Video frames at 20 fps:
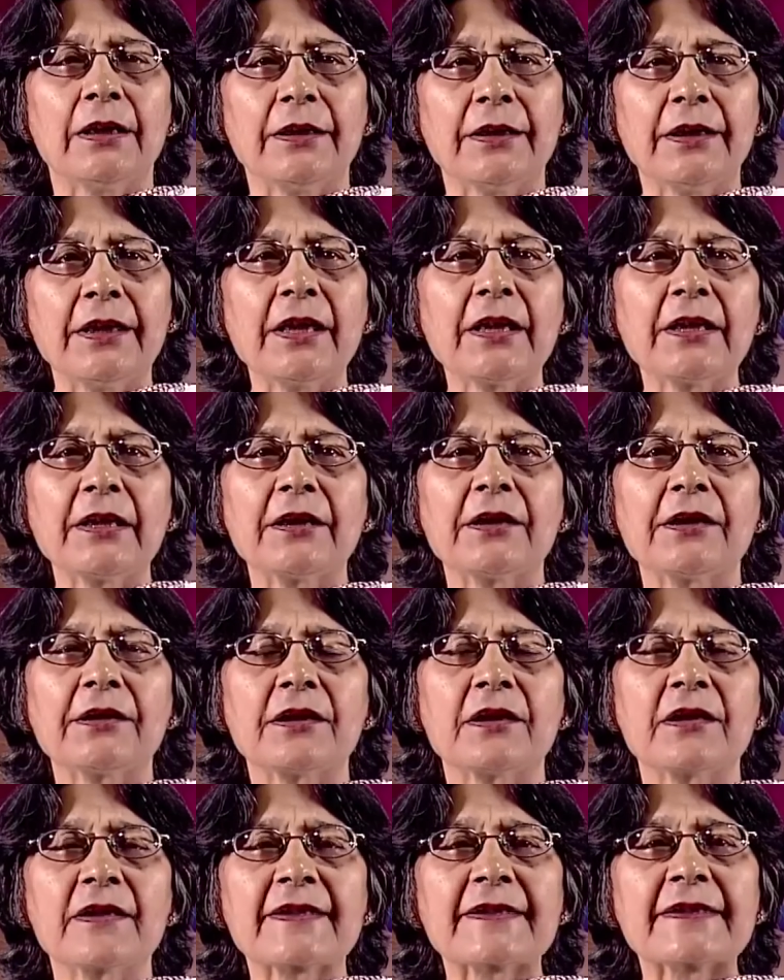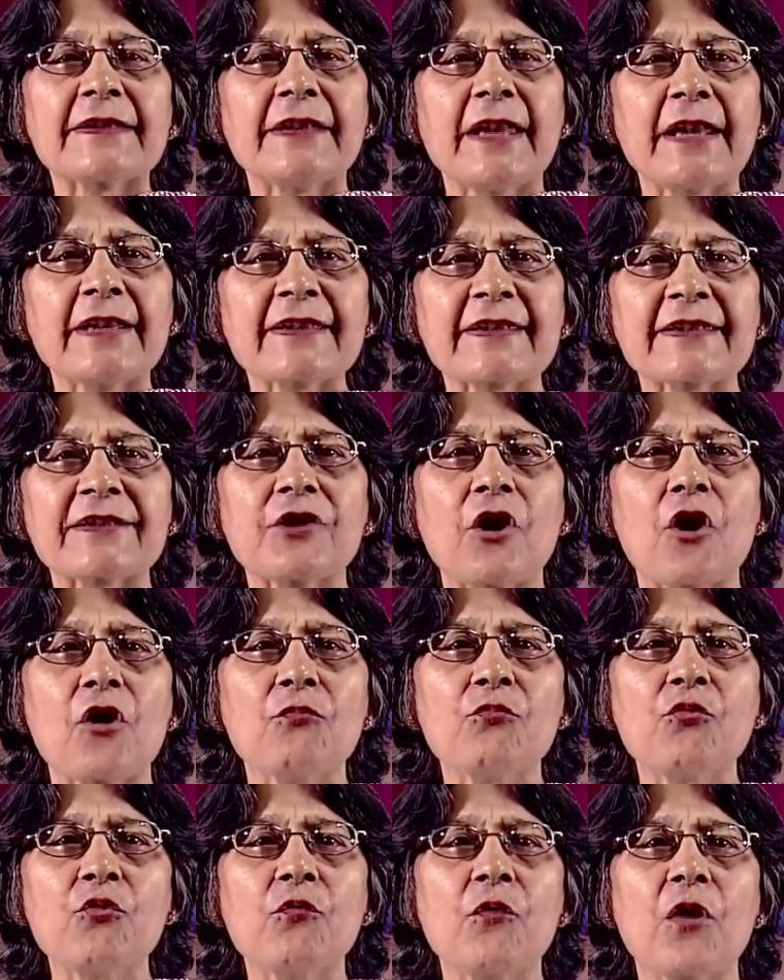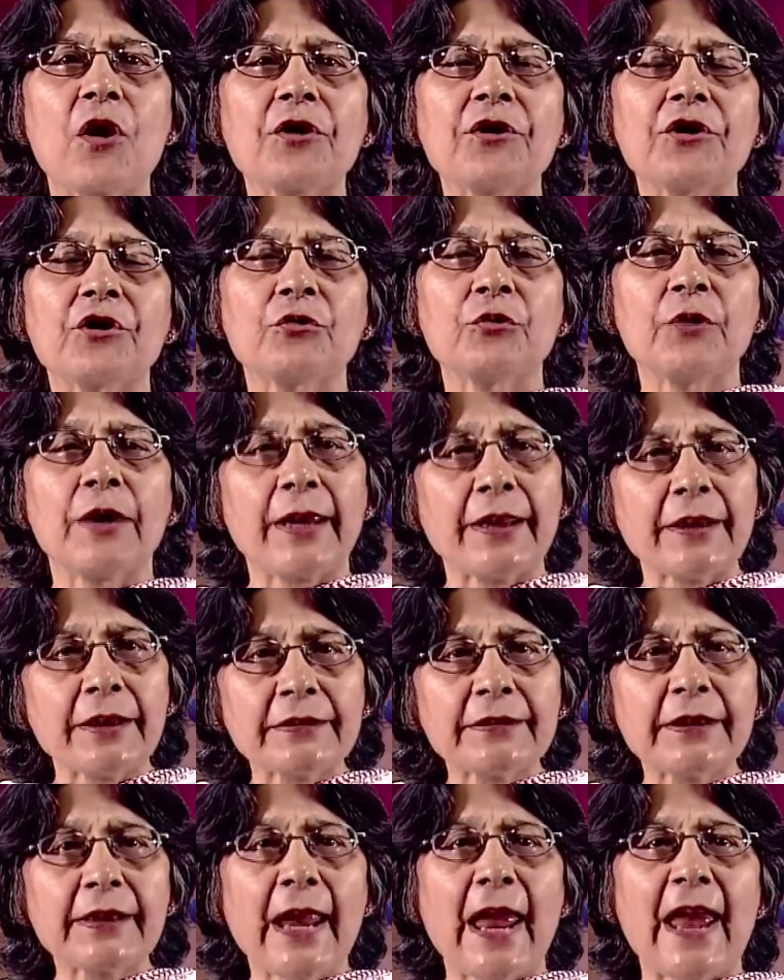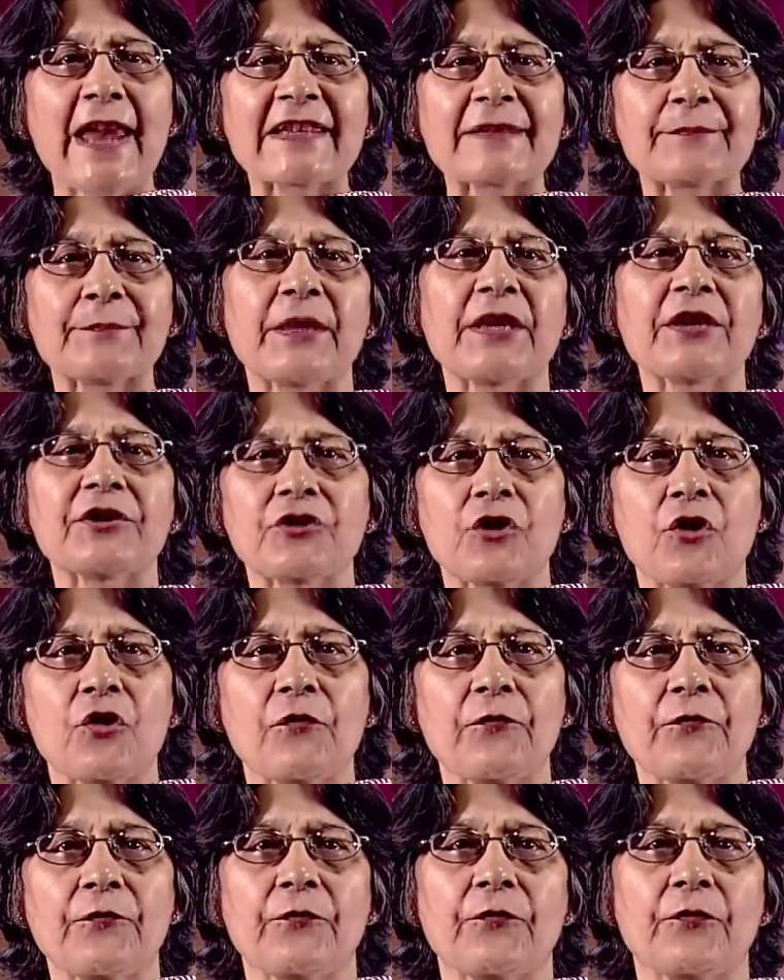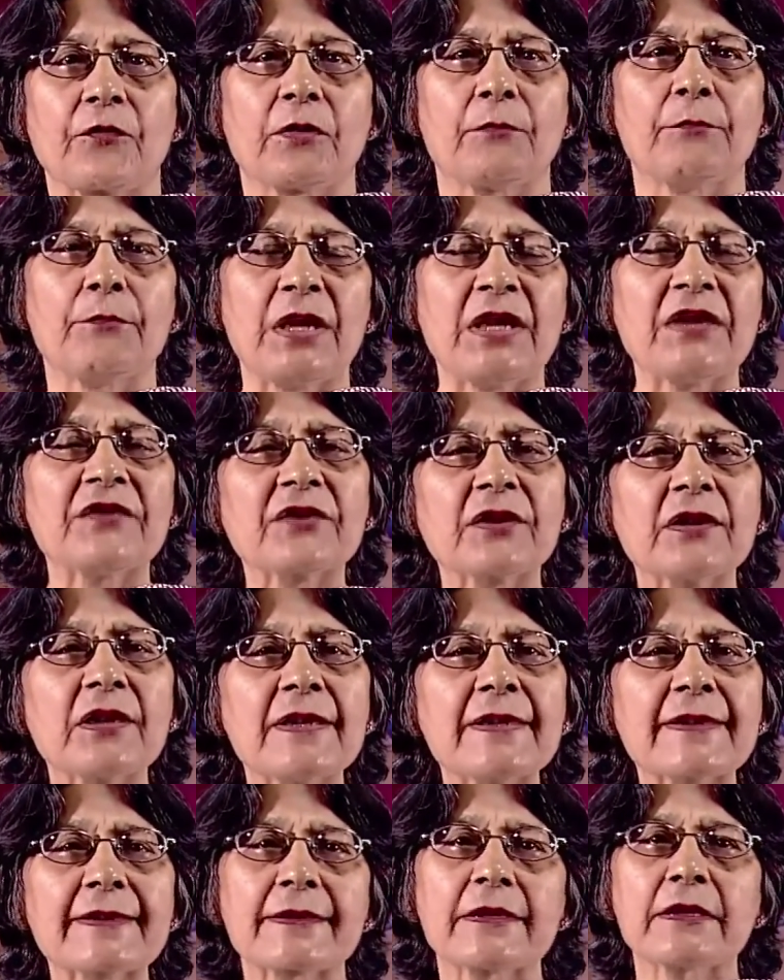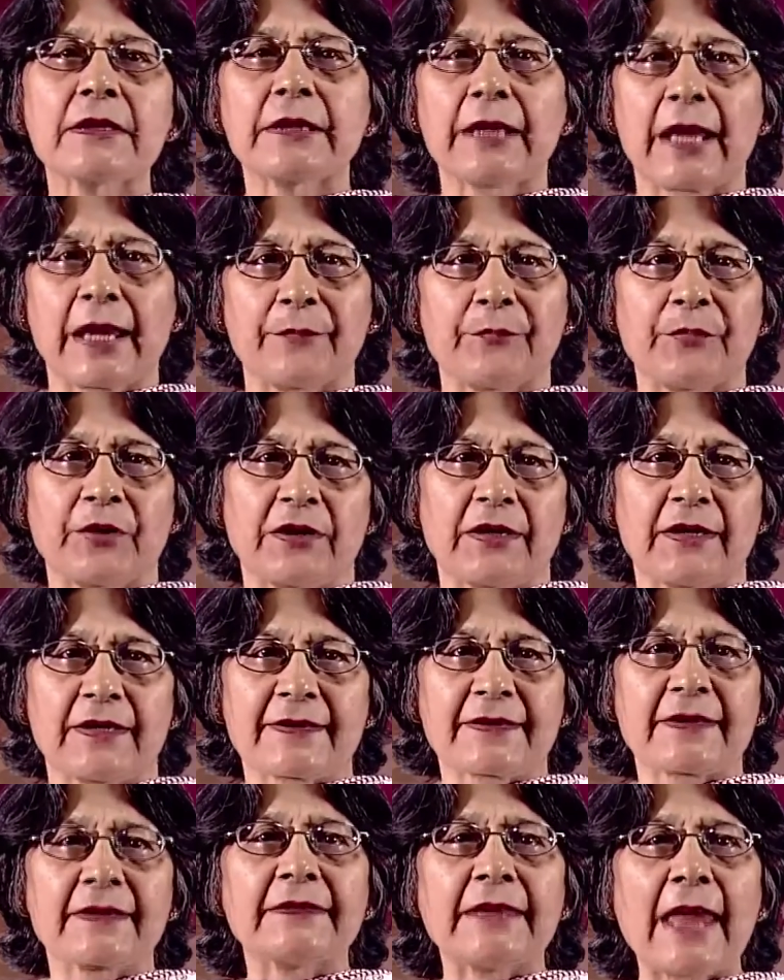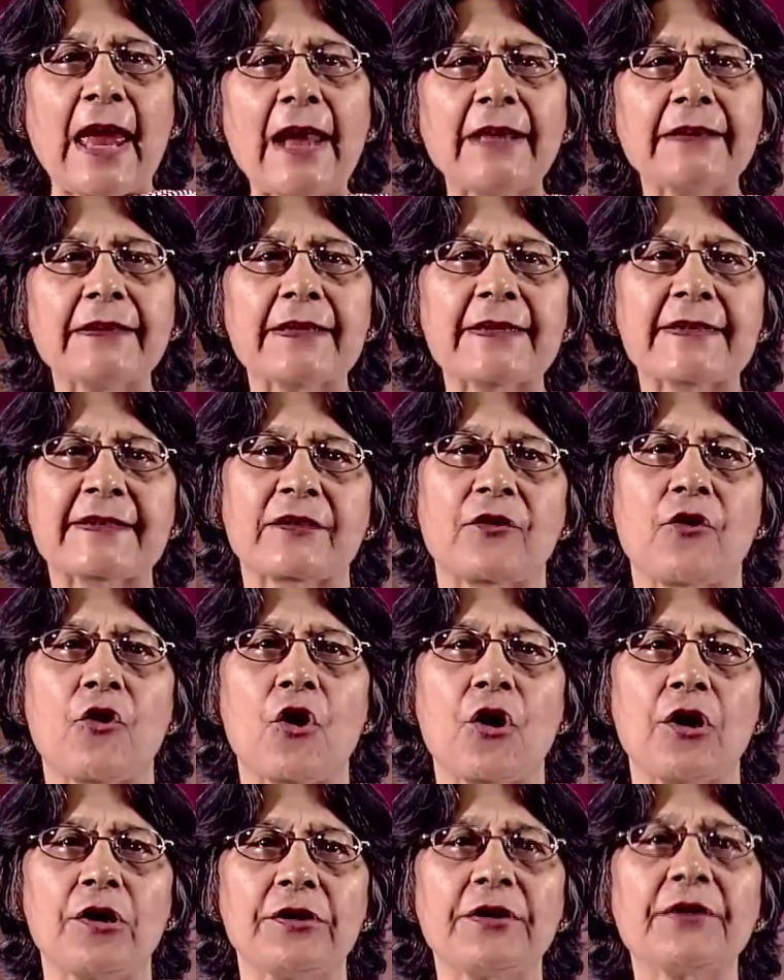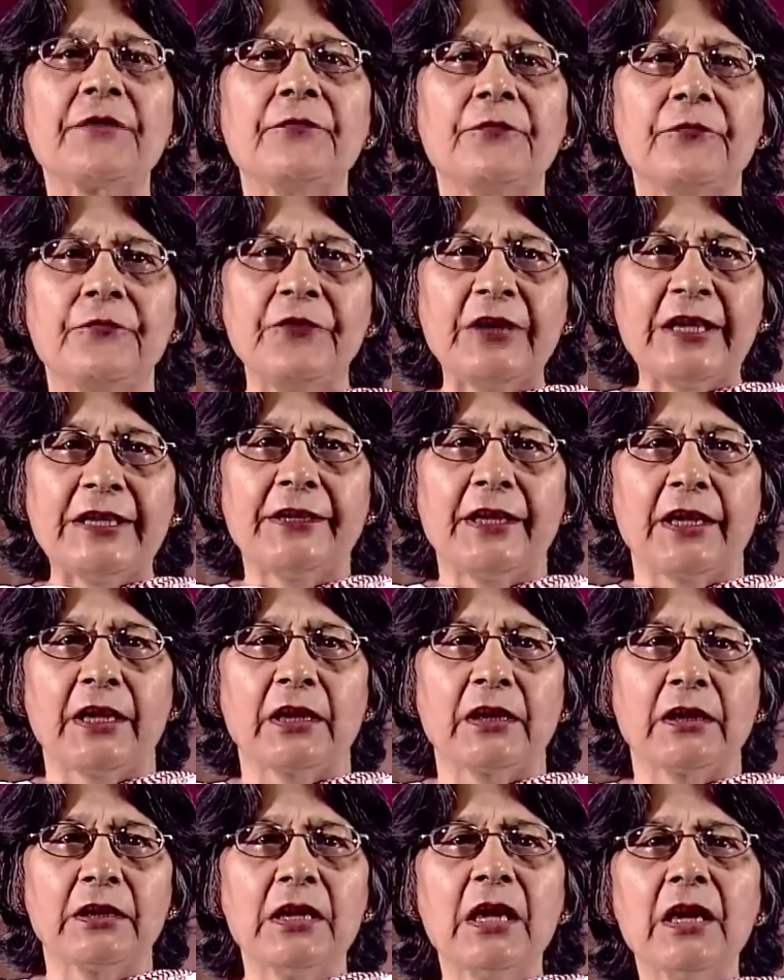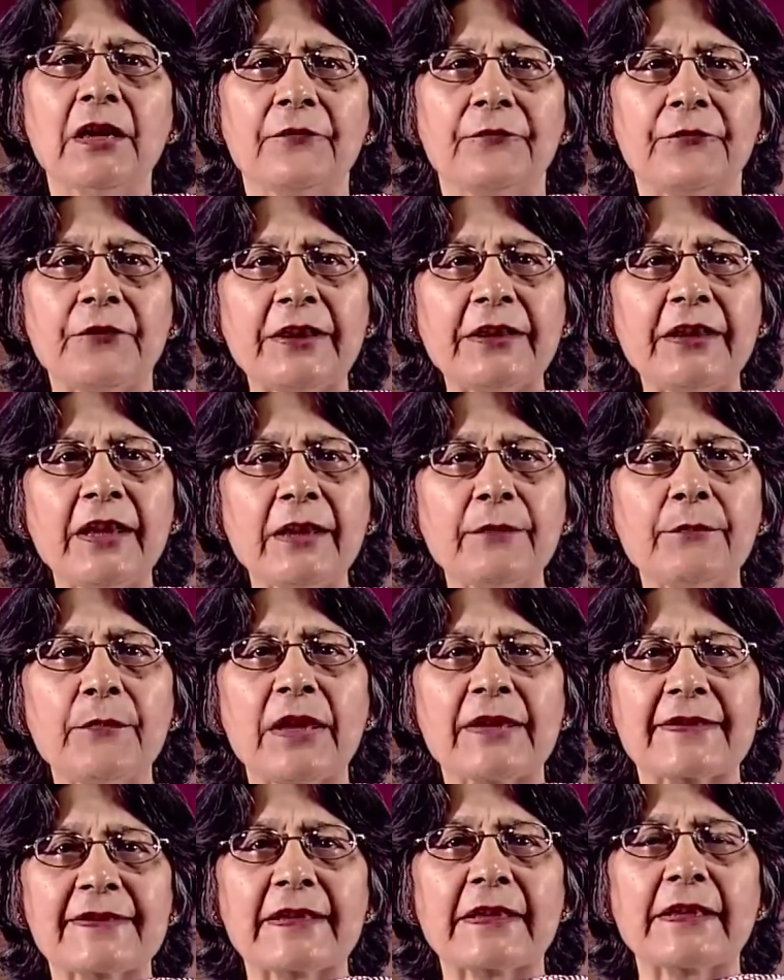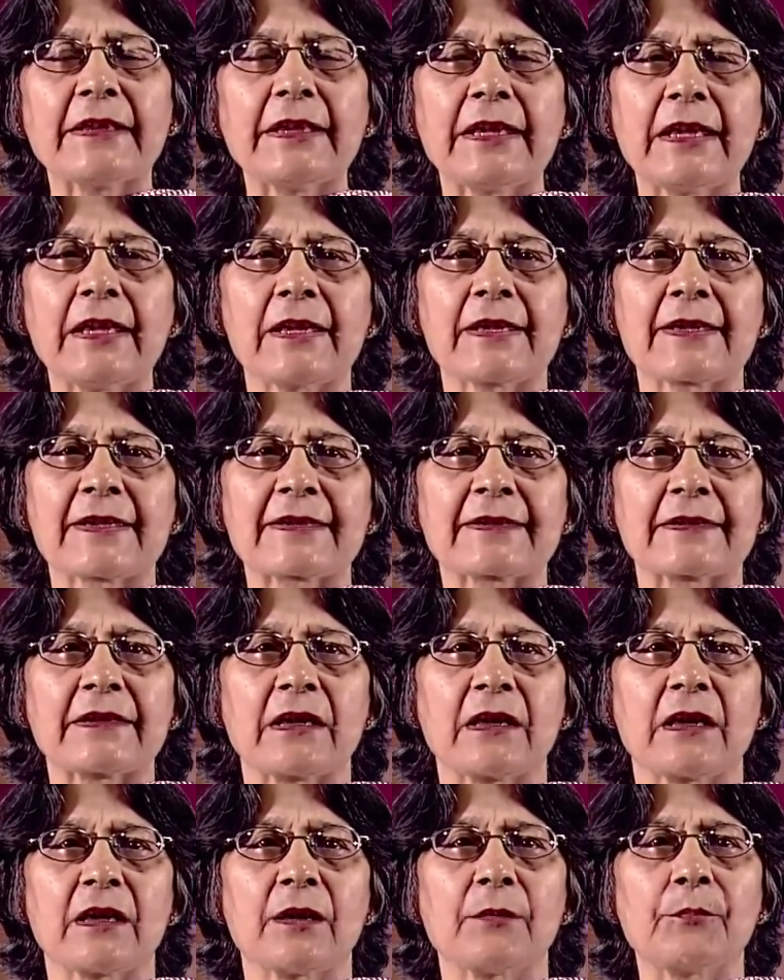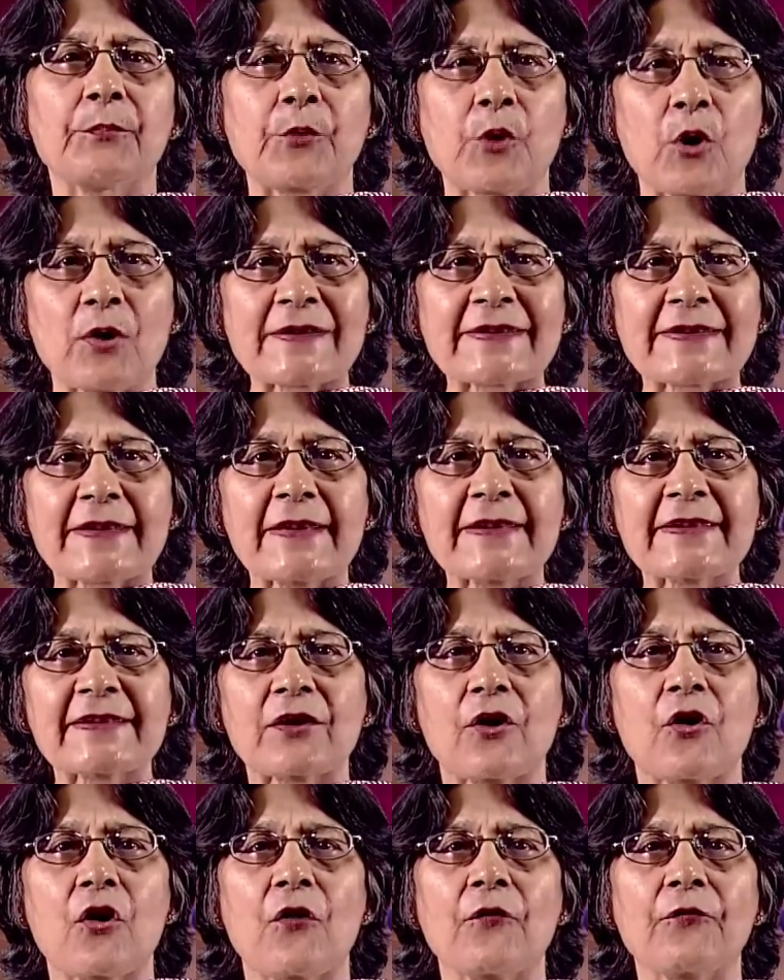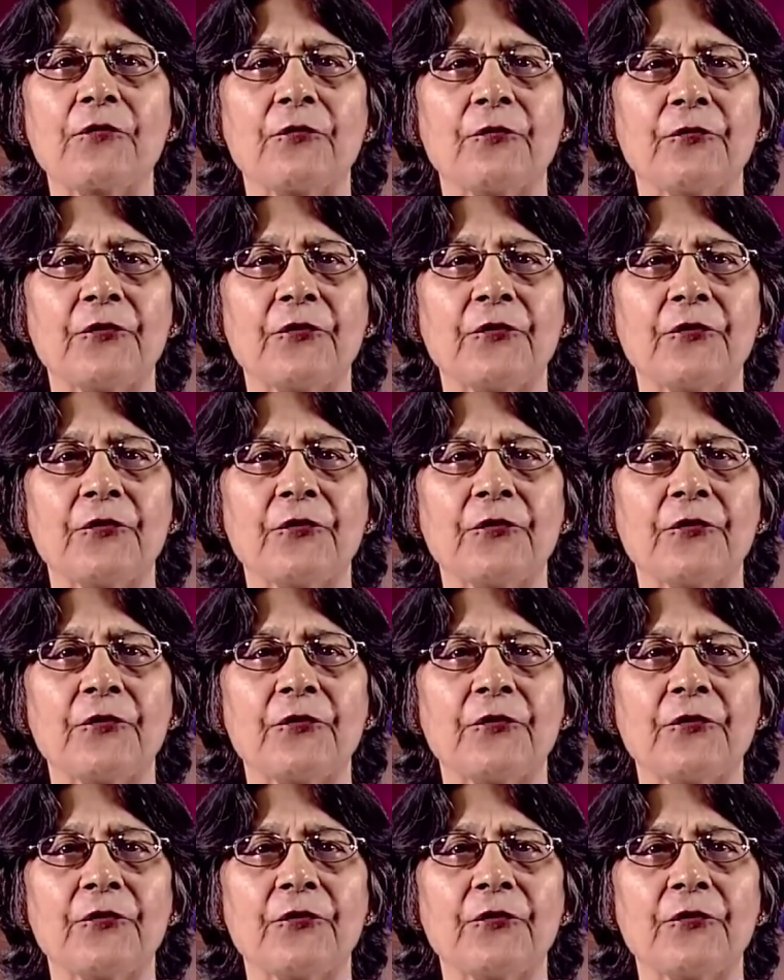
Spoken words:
Dear learners, let's now move on to another aspect of maintenance in libraries, that is called weeding. Weeding basically is the process of